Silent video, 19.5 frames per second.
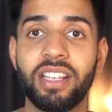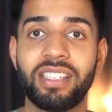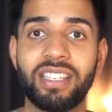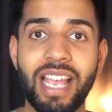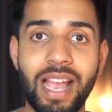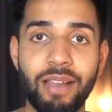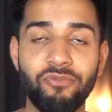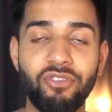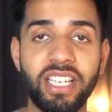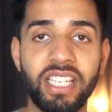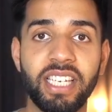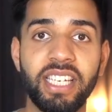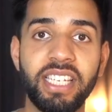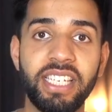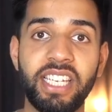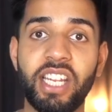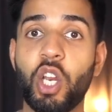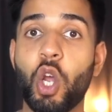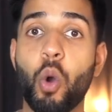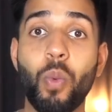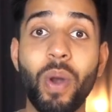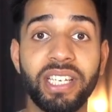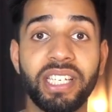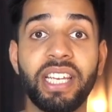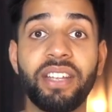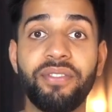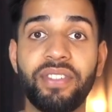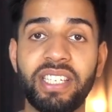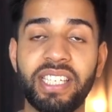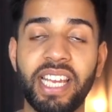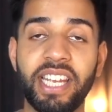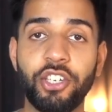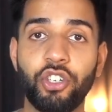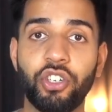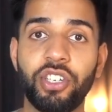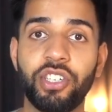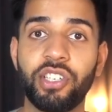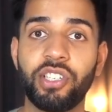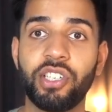Sam recently did our wedding
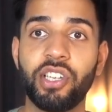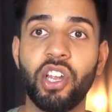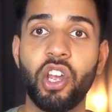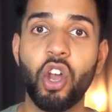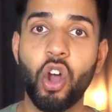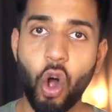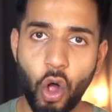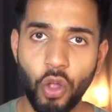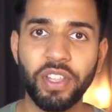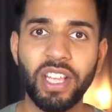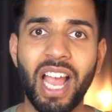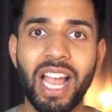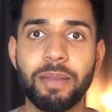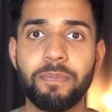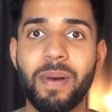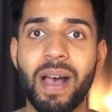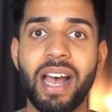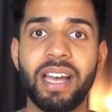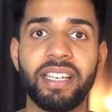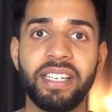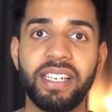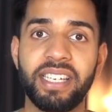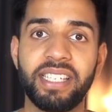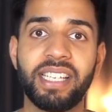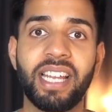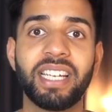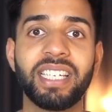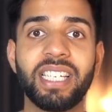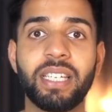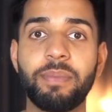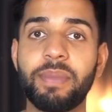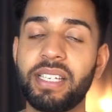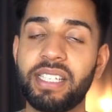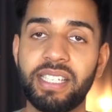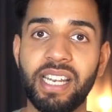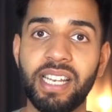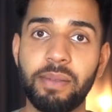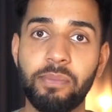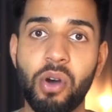invitations on the iPad and designed them and
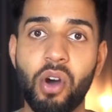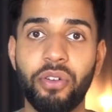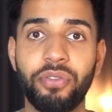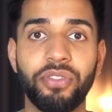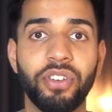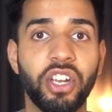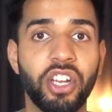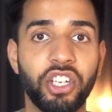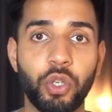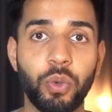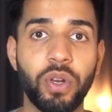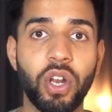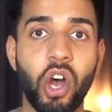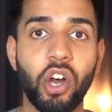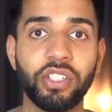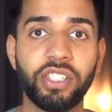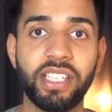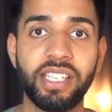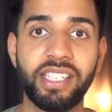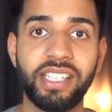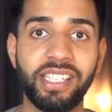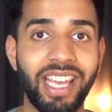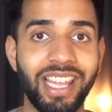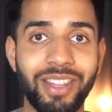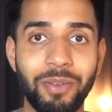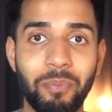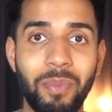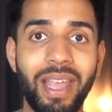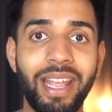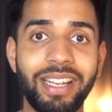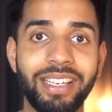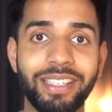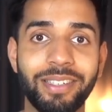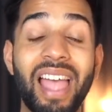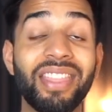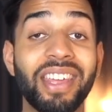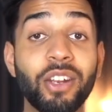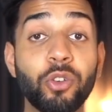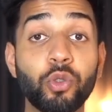sent them off to an artist to get them made.
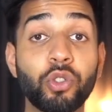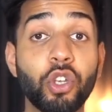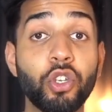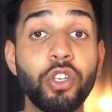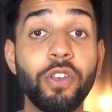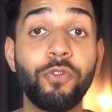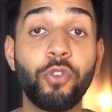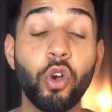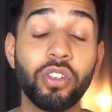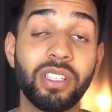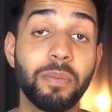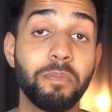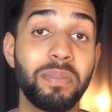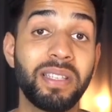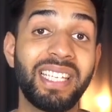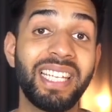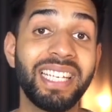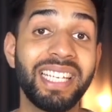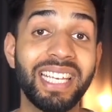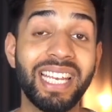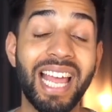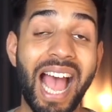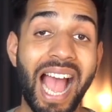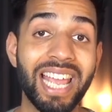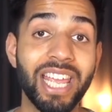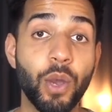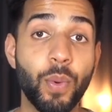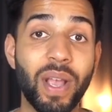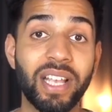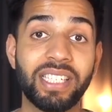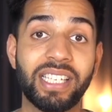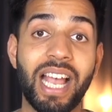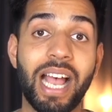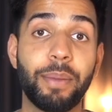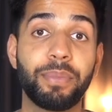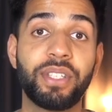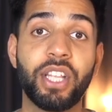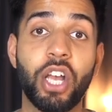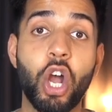And then also you've got some particular iOS
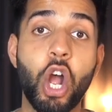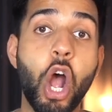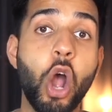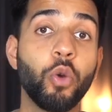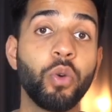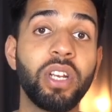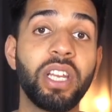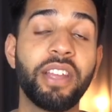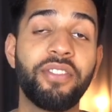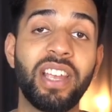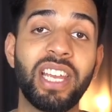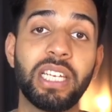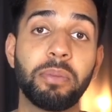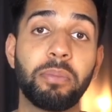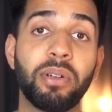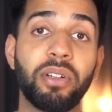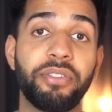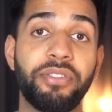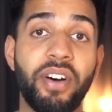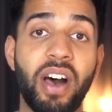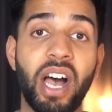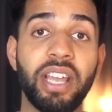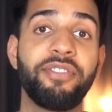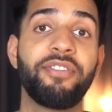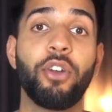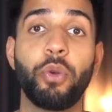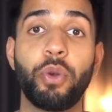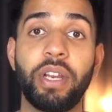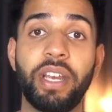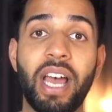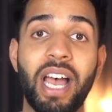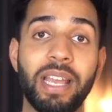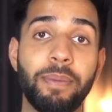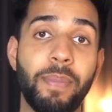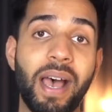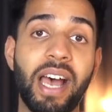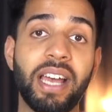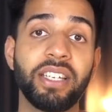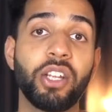apps that are only available for iPhone and
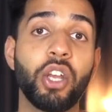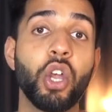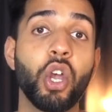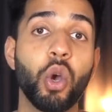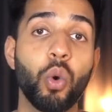iPad.